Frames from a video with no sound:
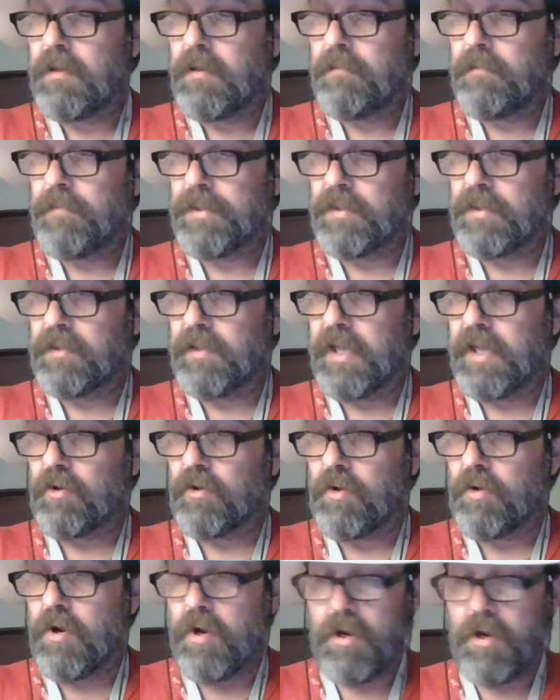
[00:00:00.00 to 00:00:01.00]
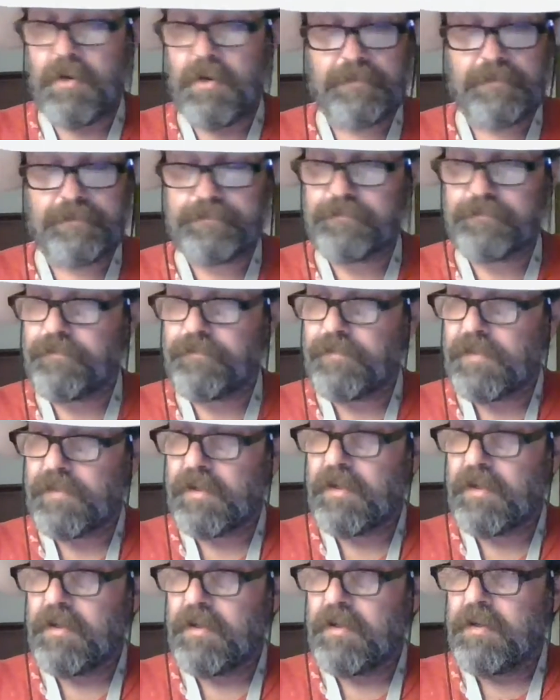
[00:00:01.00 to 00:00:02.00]
but then later on
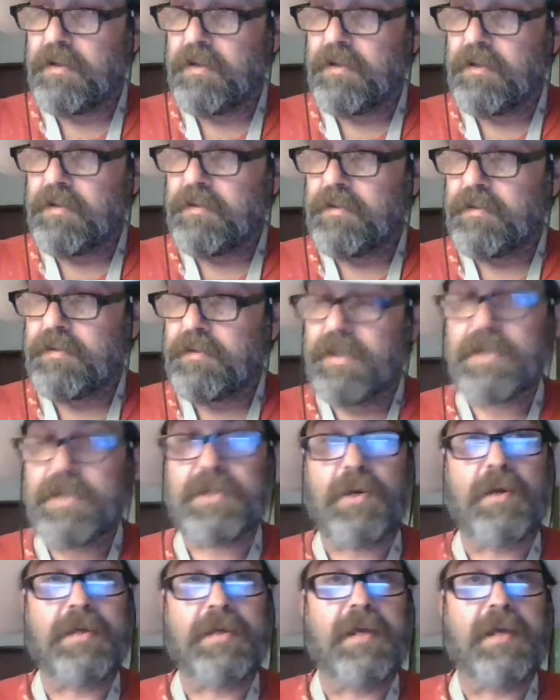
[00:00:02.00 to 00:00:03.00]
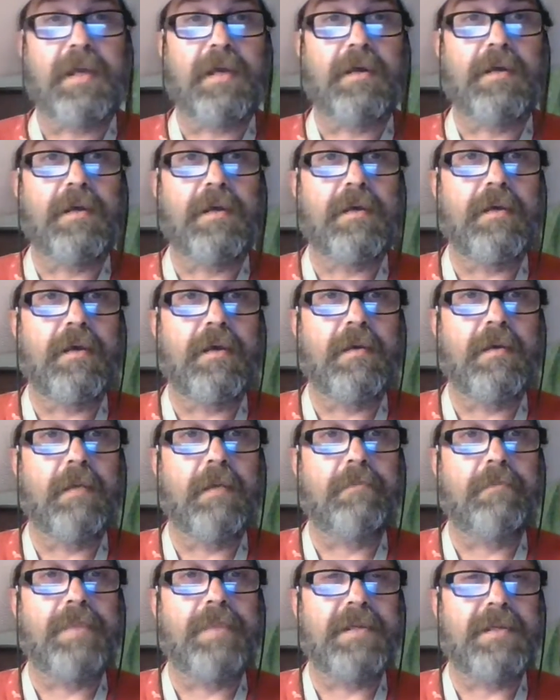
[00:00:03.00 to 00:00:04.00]
they start getting a
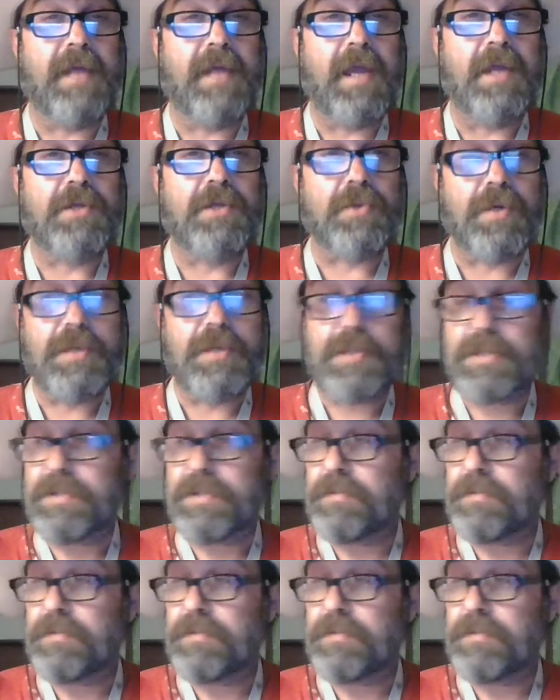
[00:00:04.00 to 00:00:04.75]
bit dangerous.